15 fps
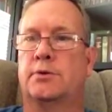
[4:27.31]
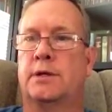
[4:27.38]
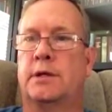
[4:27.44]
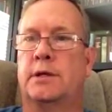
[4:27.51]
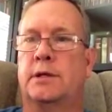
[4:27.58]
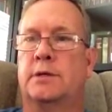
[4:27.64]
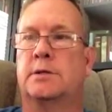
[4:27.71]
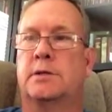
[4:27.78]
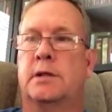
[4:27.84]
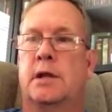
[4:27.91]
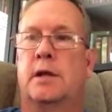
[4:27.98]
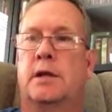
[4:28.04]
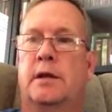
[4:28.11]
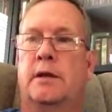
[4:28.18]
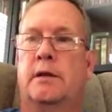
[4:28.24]
things,
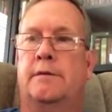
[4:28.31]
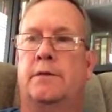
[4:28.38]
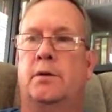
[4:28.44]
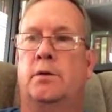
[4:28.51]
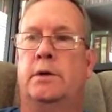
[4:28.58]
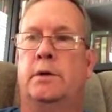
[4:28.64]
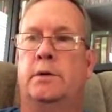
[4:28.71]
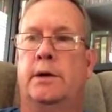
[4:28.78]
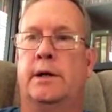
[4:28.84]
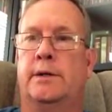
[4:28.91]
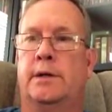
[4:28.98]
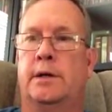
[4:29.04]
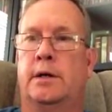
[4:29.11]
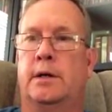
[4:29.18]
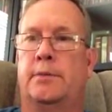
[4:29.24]
if you will, and
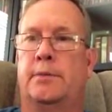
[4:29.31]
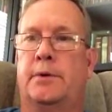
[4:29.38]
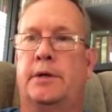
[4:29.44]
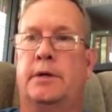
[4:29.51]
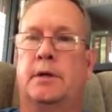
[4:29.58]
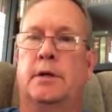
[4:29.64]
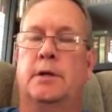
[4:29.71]
the company.